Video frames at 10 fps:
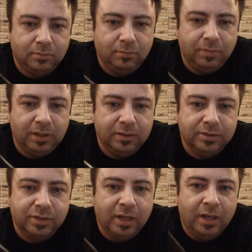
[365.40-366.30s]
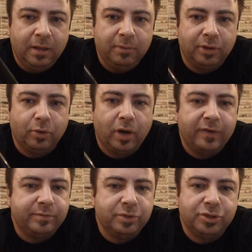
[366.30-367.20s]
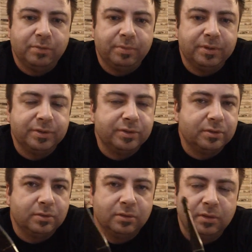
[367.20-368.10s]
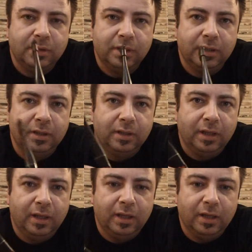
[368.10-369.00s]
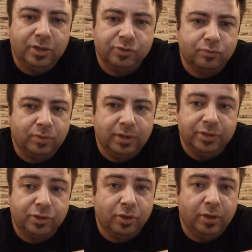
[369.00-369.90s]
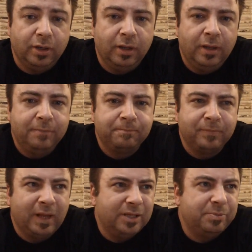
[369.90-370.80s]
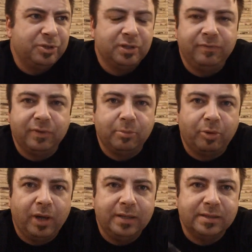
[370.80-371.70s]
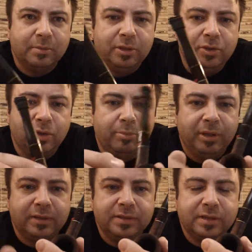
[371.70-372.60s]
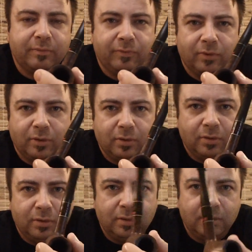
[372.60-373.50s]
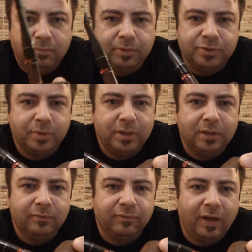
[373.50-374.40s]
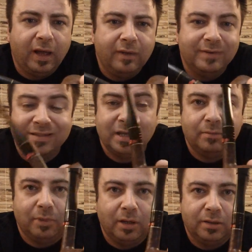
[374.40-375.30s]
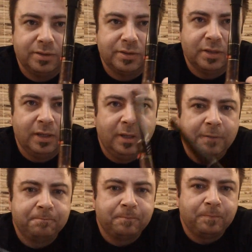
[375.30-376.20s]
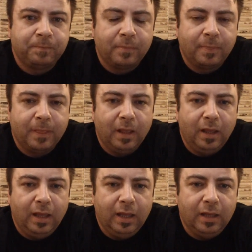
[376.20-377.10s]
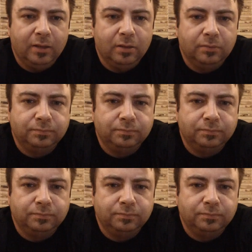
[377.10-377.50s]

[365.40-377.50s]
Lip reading: means, but the craftsmanship is good, especially for the price. I mean, you can pick these up for between $5 and $10, and